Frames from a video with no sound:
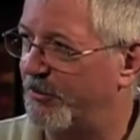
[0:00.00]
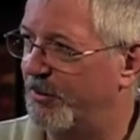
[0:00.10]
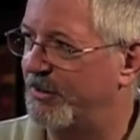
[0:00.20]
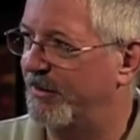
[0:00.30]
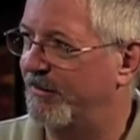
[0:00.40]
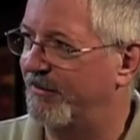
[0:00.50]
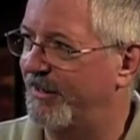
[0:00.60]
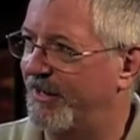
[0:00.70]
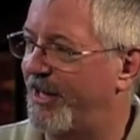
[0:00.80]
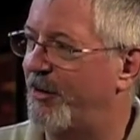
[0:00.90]
which
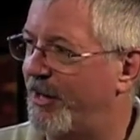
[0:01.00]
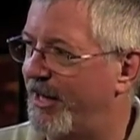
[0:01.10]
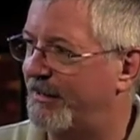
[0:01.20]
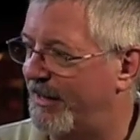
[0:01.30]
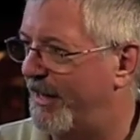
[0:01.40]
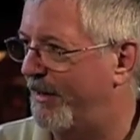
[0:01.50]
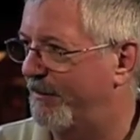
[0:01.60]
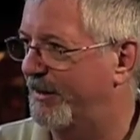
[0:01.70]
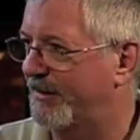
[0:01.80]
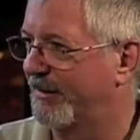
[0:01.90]
in internet time
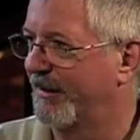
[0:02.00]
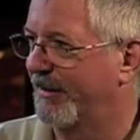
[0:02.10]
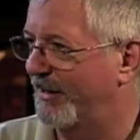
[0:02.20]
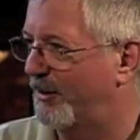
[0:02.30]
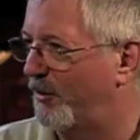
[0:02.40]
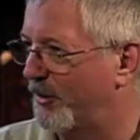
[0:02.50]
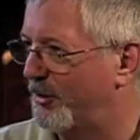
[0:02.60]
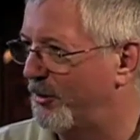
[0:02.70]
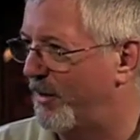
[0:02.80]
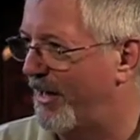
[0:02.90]
is as old as
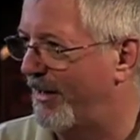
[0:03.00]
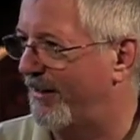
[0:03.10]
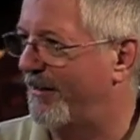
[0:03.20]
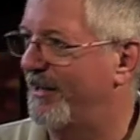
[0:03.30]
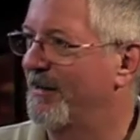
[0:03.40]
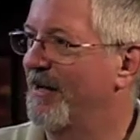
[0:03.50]
you and I, Larry.